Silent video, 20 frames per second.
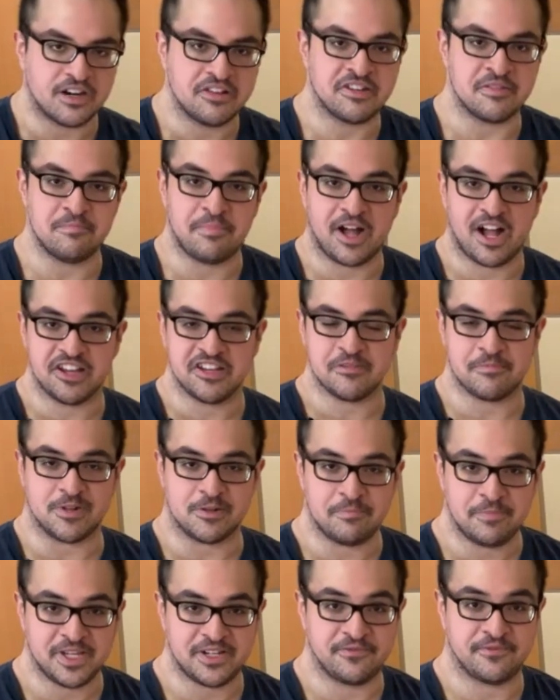are some
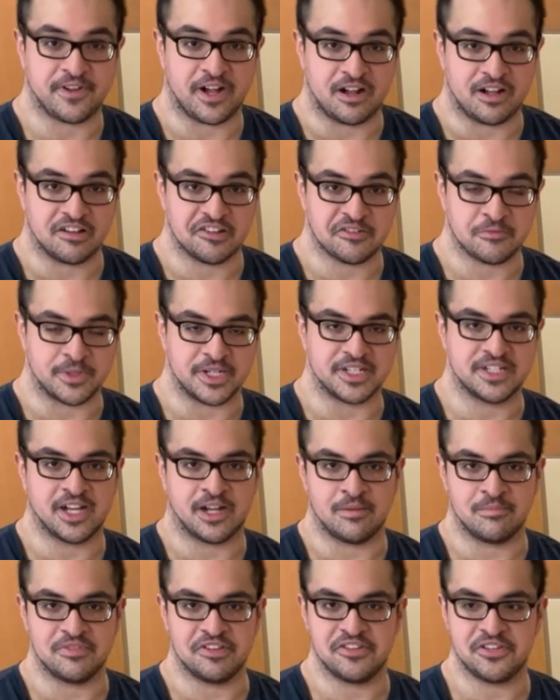possible pitfalls when it
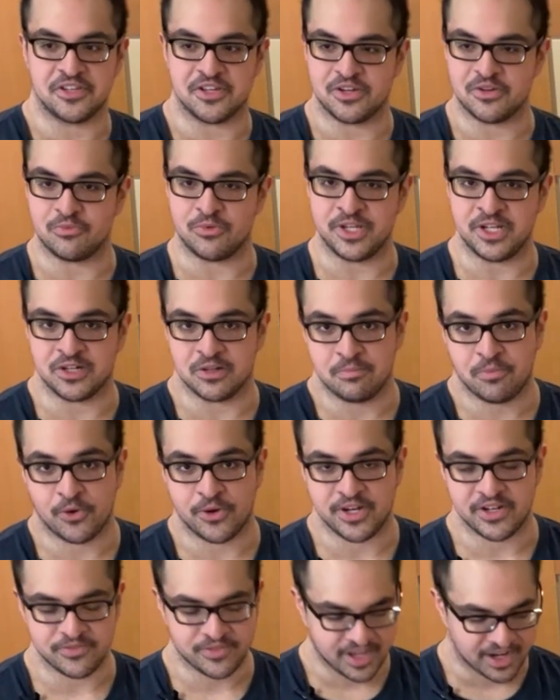comes to renal
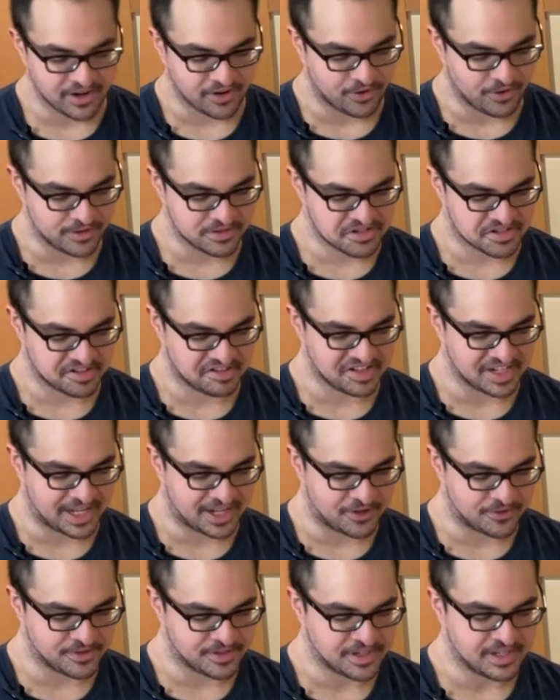point of care
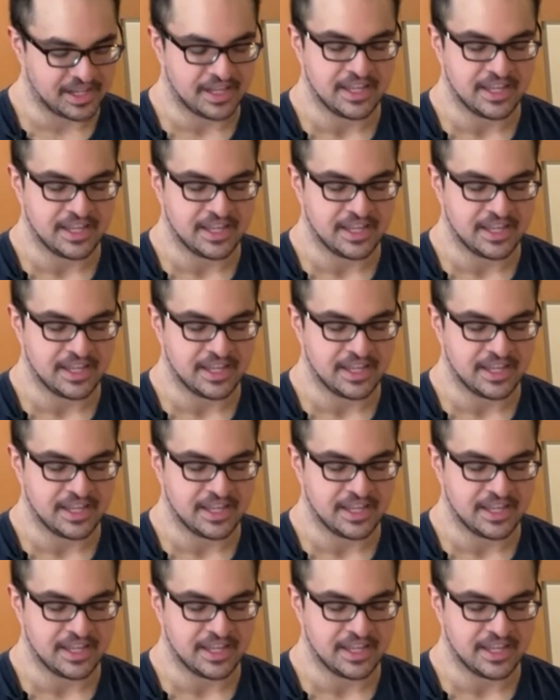ultrasound.